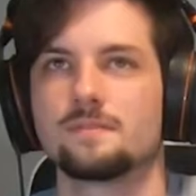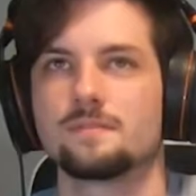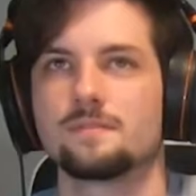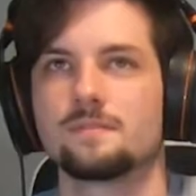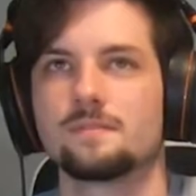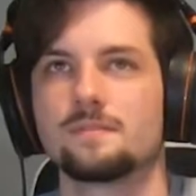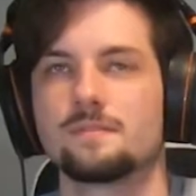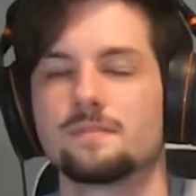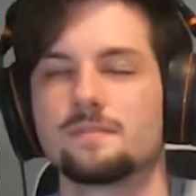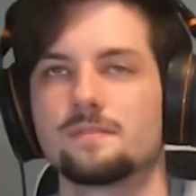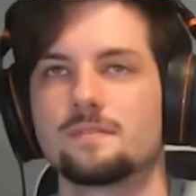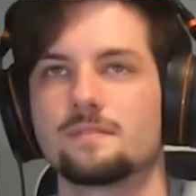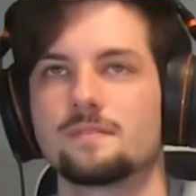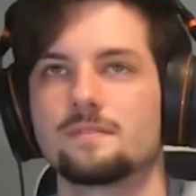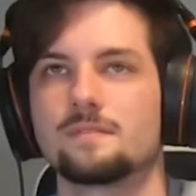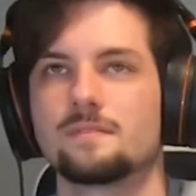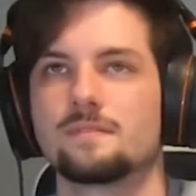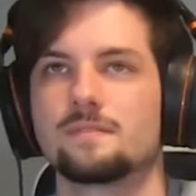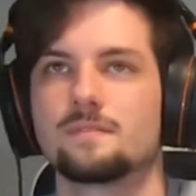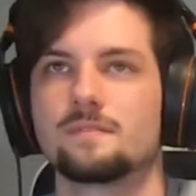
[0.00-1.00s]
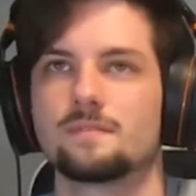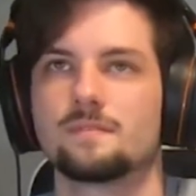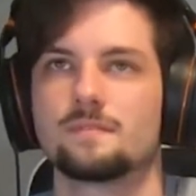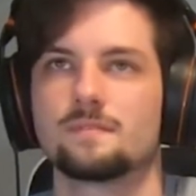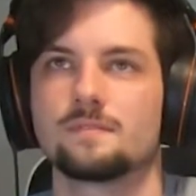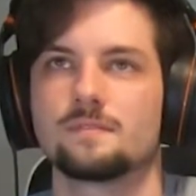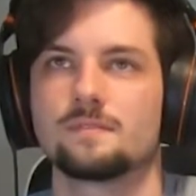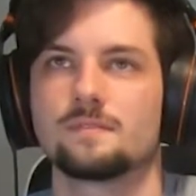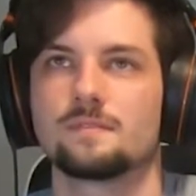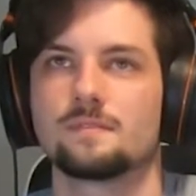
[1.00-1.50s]

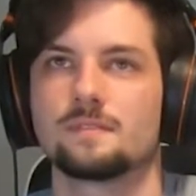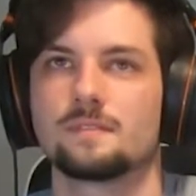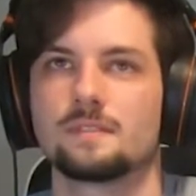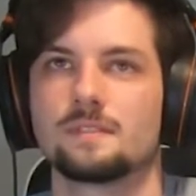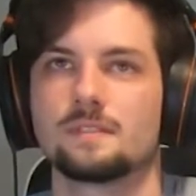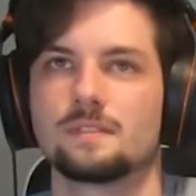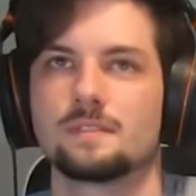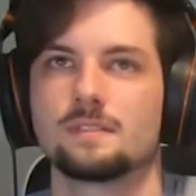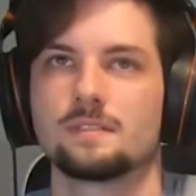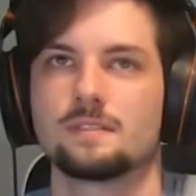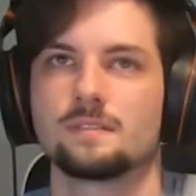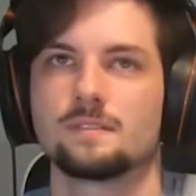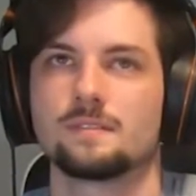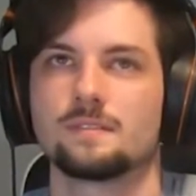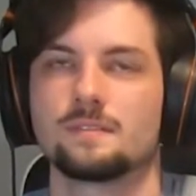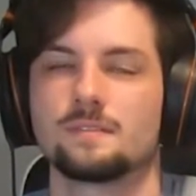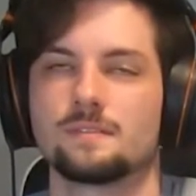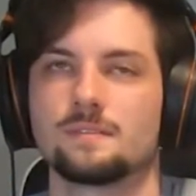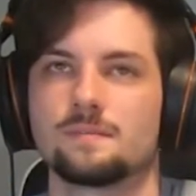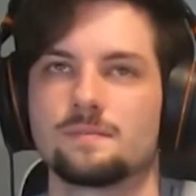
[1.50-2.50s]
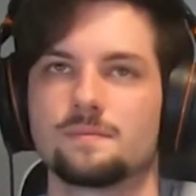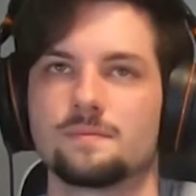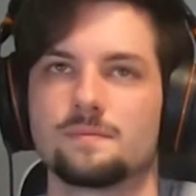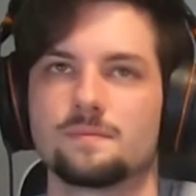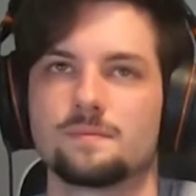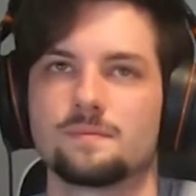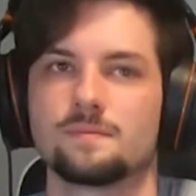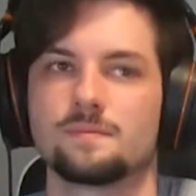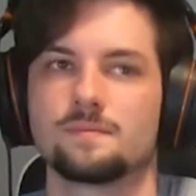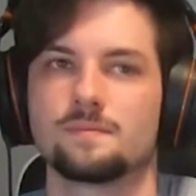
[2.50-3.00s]

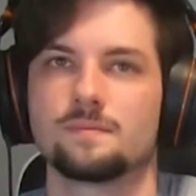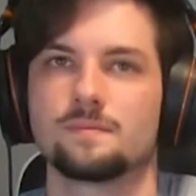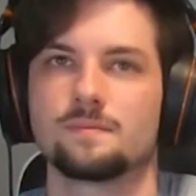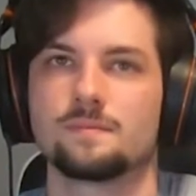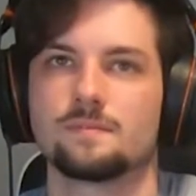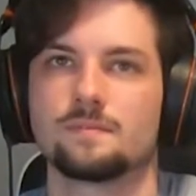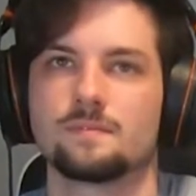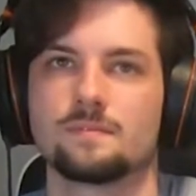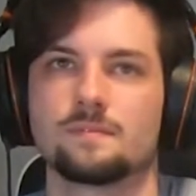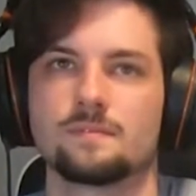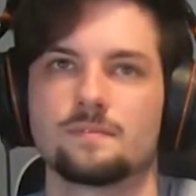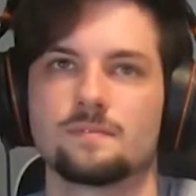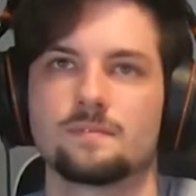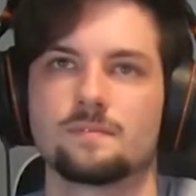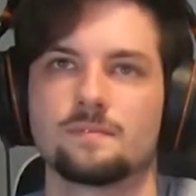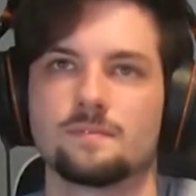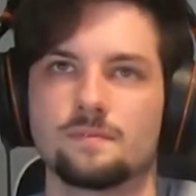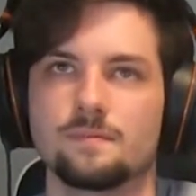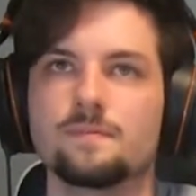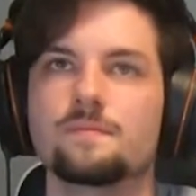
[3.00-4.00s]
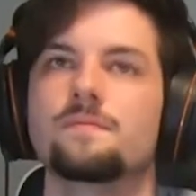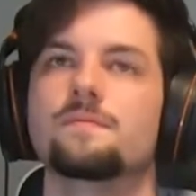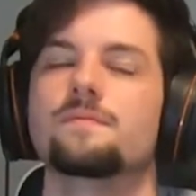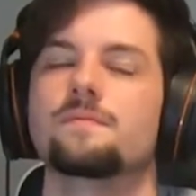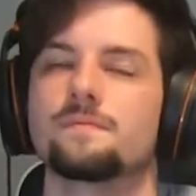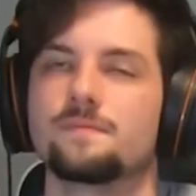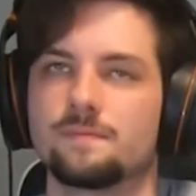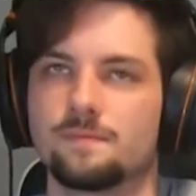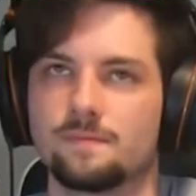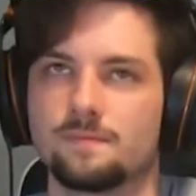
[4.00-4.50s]

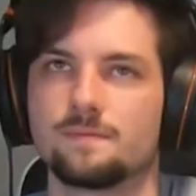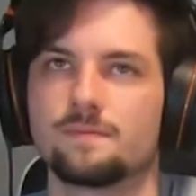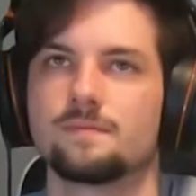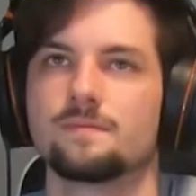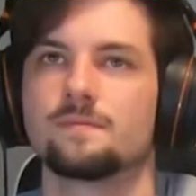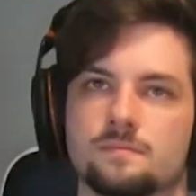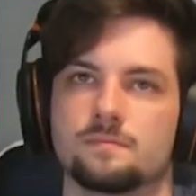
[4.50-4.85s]
The person shown says nothing.